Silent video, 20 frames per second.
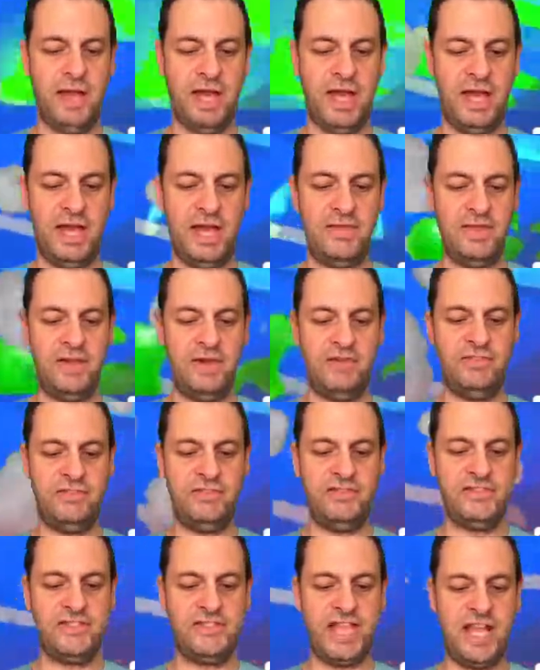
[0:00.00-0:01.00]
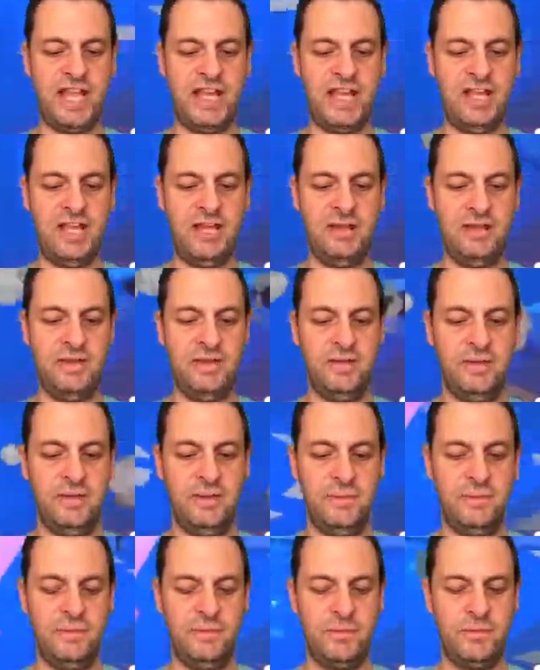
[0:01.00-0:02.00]
And there's the Stella.
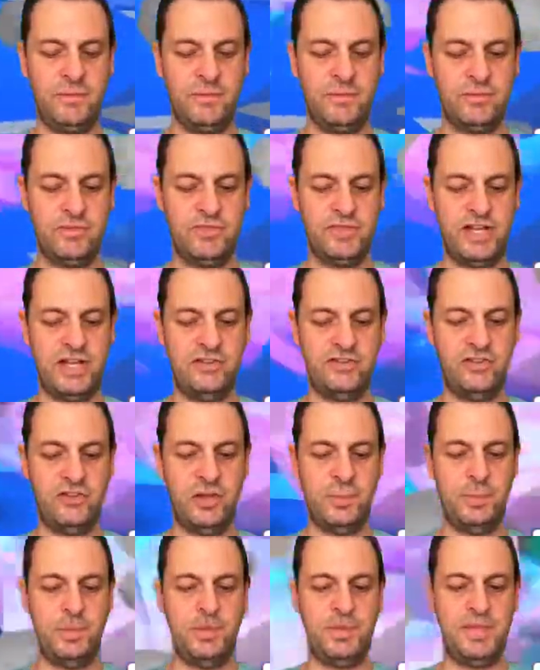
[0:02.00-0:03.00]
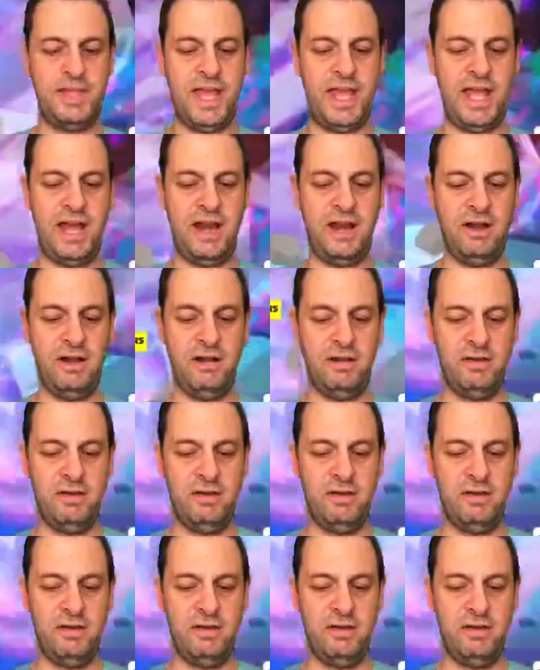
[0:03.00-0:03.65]
Stella's got up in the air.